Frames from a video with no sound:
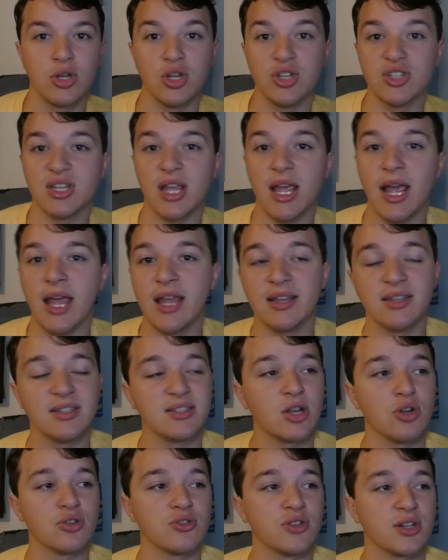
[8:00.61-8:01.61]
because his
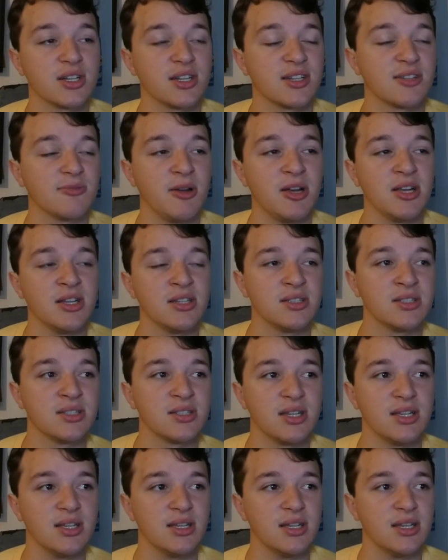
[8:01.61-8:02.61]
contract
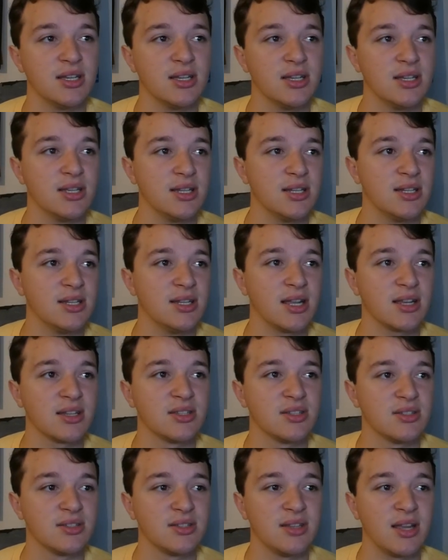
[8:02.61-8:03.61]
expires
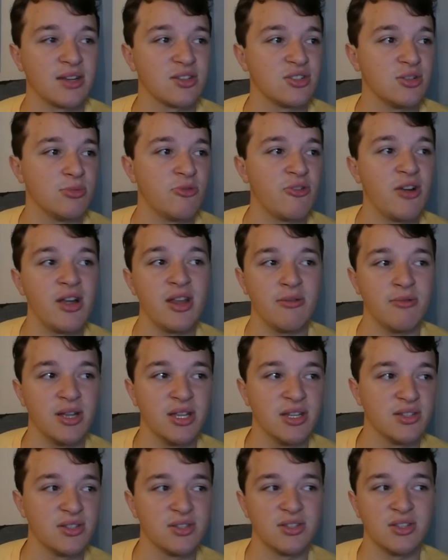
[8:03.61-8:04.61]
next summer
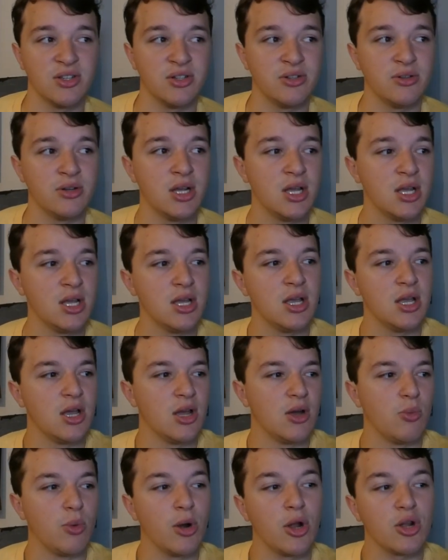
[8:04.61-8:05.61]
anyways, so...
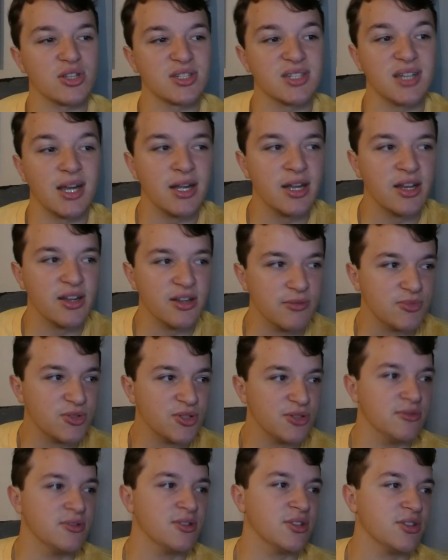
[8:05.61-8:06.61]
We're not signing them
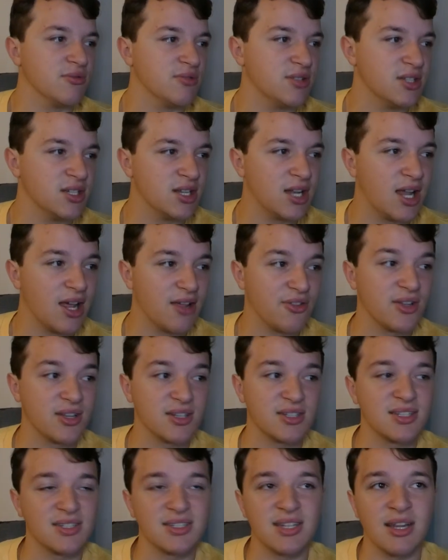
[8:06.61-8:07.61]
to a new deal. I think
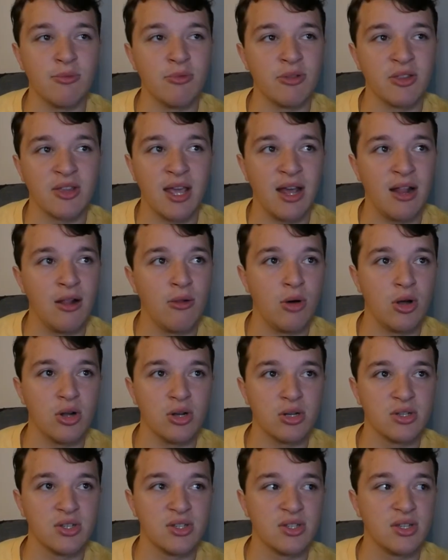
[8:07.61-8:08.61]
it's the same with Kel
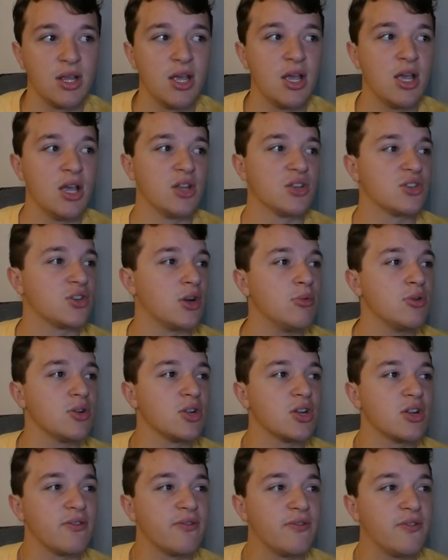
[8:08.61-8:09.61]
Watts. So I'm only
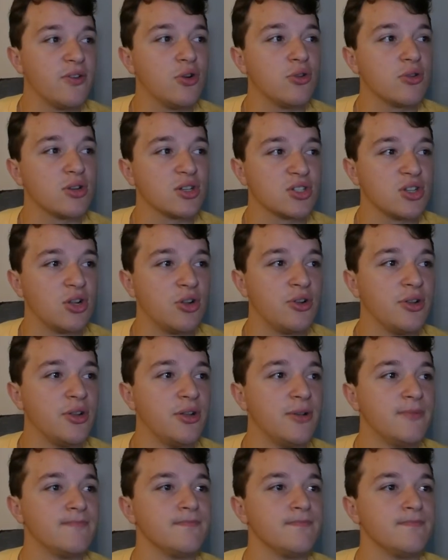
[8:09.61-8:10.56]
going to focus on